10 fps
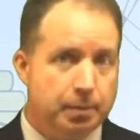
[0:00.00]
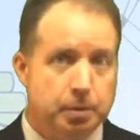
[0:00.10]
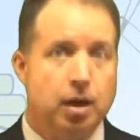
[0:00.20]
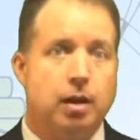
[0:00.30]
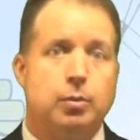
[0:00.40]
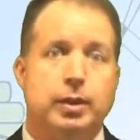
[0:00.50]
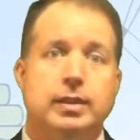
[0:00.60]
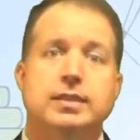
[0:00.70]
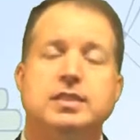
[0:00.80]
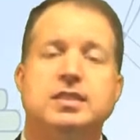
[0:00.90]
blog, we
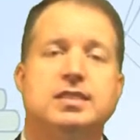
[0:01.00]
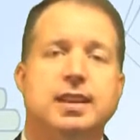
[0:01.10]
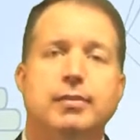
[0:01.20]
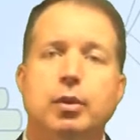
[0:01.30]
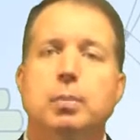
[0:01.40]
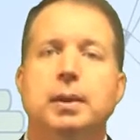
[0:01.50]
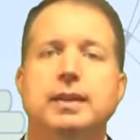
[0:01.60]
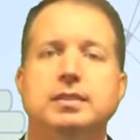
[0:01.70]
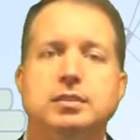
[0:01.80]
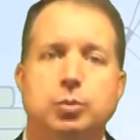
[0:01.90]
list several
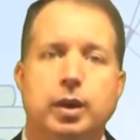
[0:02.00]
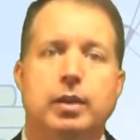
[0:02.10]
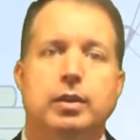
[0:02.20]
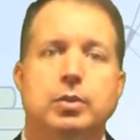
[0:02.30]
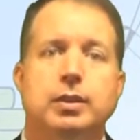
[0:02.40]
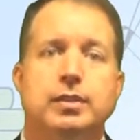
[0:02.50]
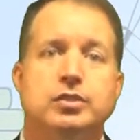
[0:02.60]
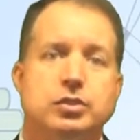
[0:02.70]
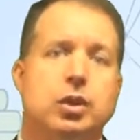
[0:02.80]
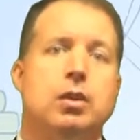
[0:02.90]
places where you can
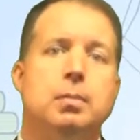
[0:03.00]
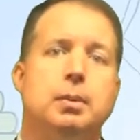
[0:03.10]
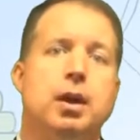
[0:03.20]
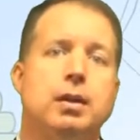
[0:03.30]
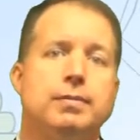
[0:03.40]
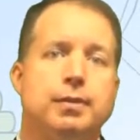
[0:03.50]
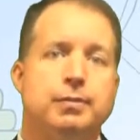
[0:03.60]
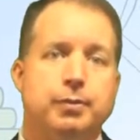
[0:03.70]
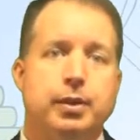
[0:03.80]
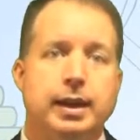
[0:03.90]
start a blog for
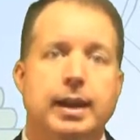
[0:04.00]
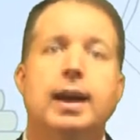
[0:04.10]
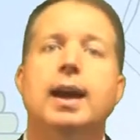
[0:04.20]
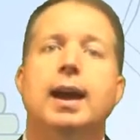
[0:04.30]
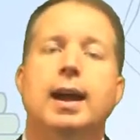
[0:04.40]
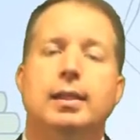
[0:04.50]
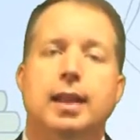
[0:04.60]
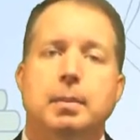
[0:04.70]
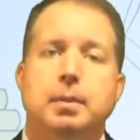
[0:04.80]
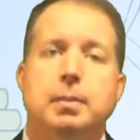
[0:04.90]
free and
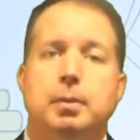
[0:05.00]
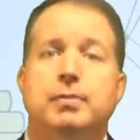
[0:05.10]
let people